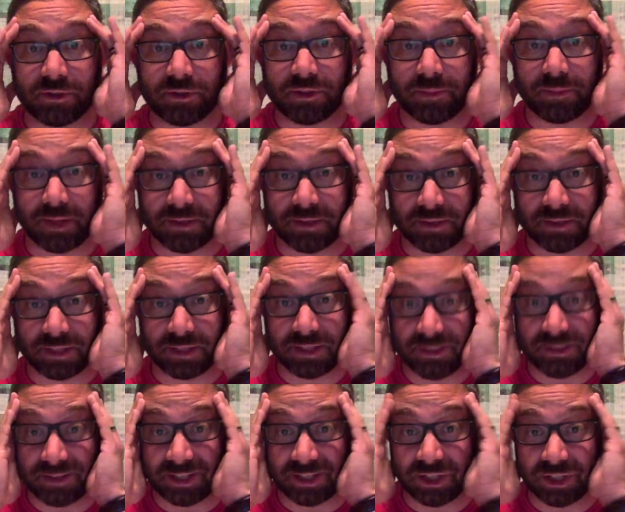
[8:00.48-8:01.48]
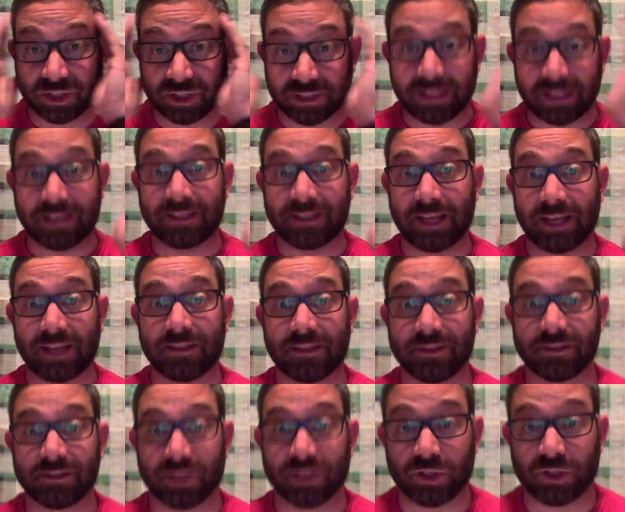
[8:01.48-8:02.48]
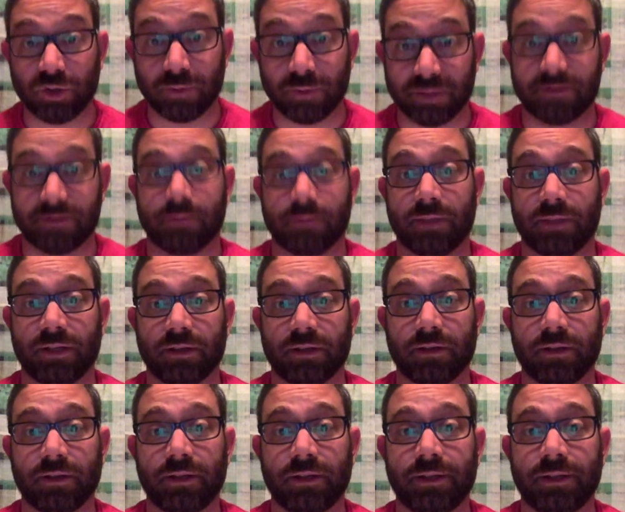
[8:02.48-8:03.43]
about. He's like, you're leading to atheistic humanism here.